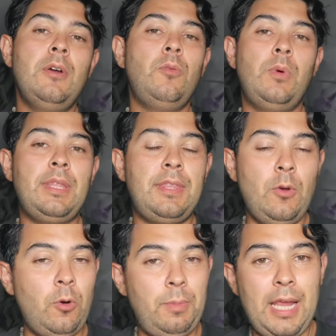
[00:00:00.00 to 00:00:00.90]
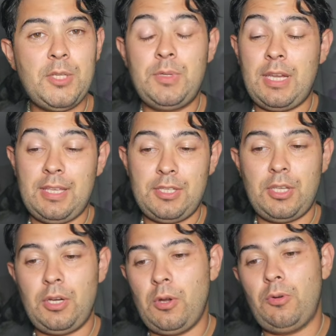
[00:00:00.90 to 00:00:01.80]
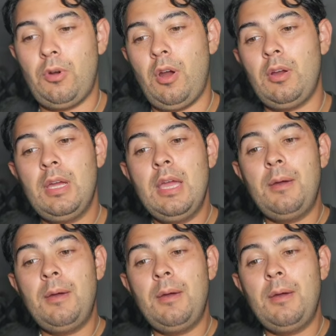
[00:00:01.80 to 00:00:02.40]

with the All Blacks, which I think is going to go wrong.